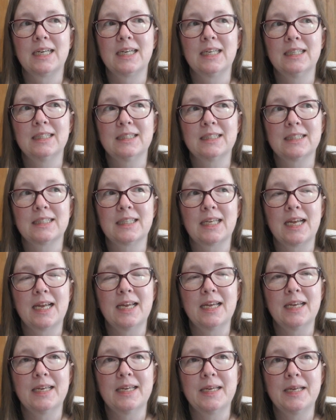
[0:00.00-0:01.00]
It's
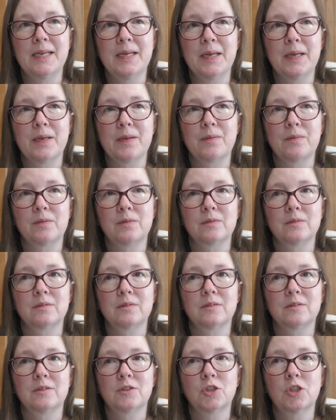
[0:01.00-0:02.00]
a
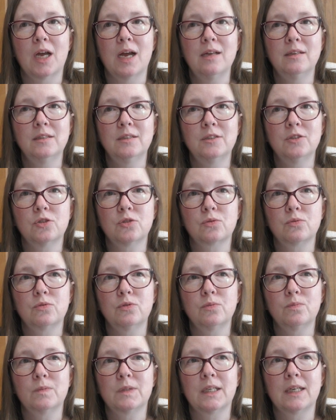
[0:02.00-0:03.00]
challenge
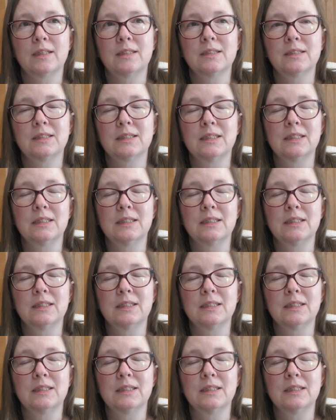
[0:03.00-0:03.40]
group that is